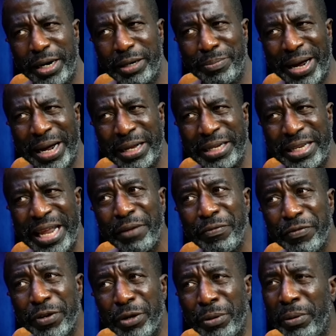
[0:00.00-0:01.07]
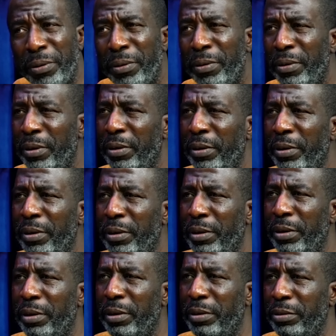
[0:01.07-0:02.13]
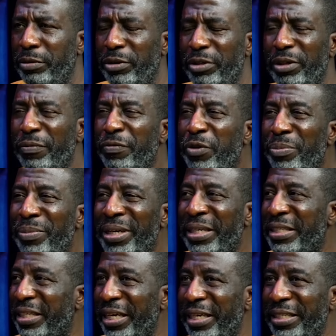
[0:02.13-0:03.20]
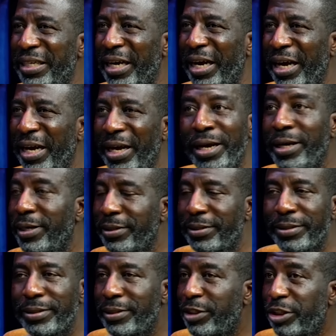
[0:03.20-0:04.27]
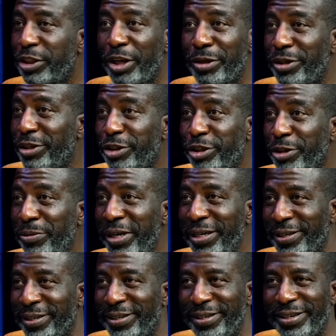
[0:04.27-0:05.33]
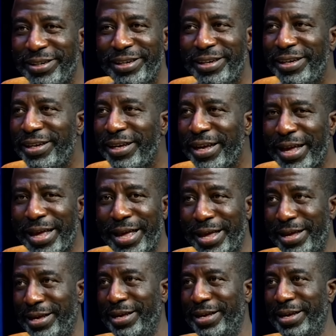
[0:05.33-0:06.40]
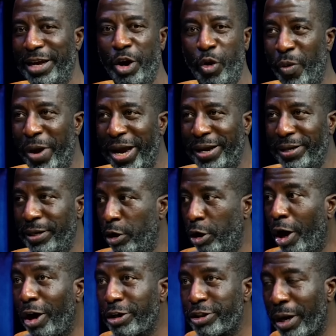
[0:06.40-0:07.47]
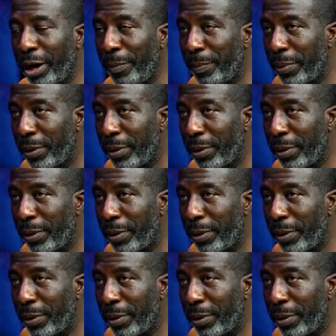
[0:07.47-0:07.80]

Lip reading: my nephew just a few minutes later. So surreal. We're locked up.